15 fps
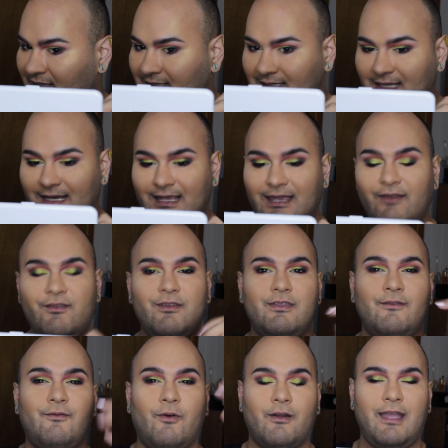because it's going to give you
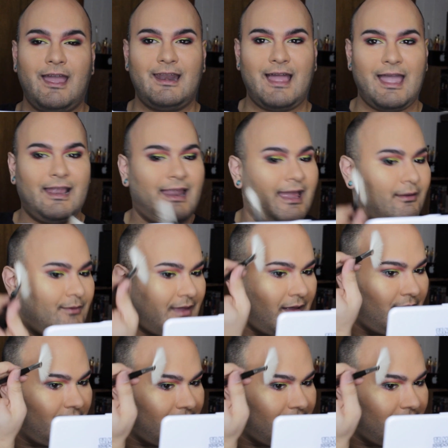the forehead highlight without